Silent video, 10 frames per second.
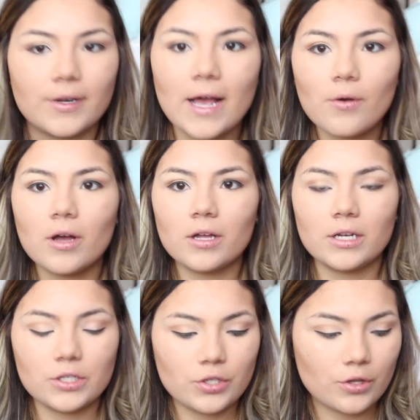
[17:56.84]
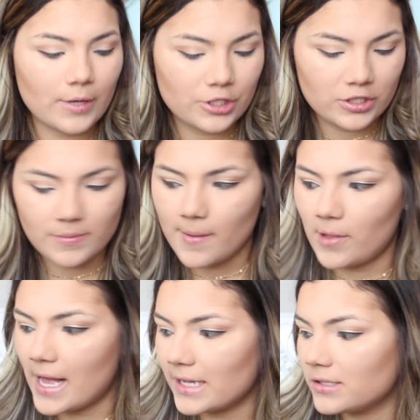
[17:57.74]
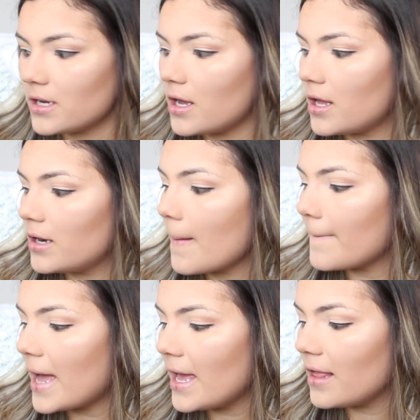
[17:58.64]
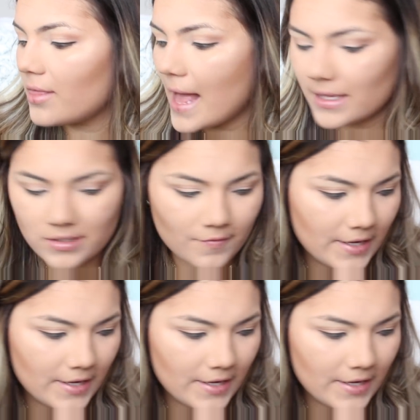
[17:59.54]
so now on to the questions people asked on my last